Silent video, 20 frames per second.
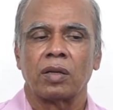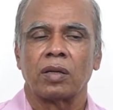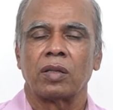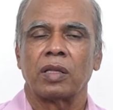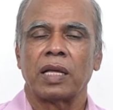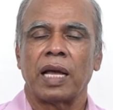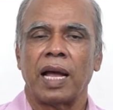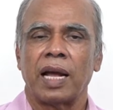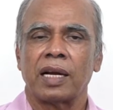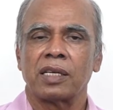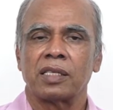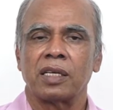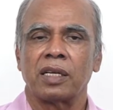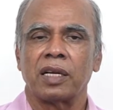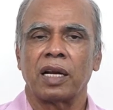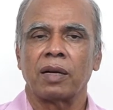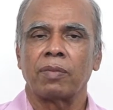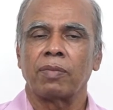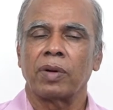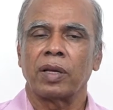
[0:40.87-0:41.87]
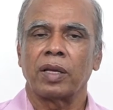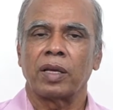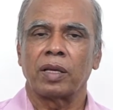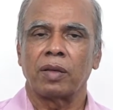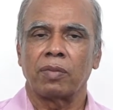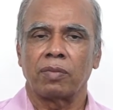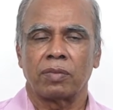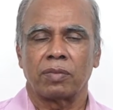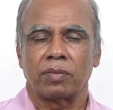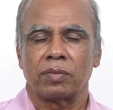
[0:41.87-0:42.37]
the acts done by
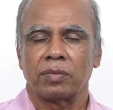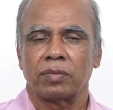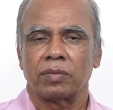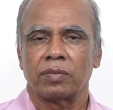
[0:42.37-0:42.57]
him.